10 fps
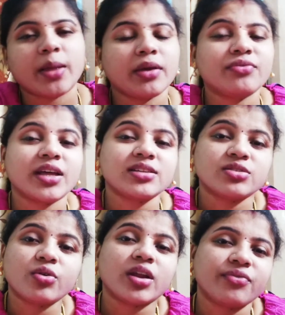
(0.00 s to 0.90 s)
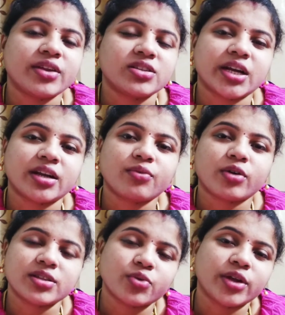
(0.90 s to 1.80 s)
If there is no refrigerator, what
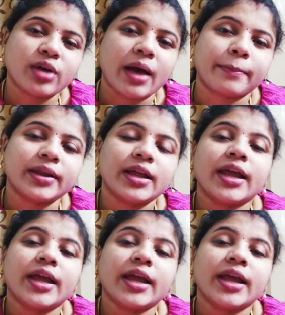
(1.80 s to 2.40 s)
is going to happen?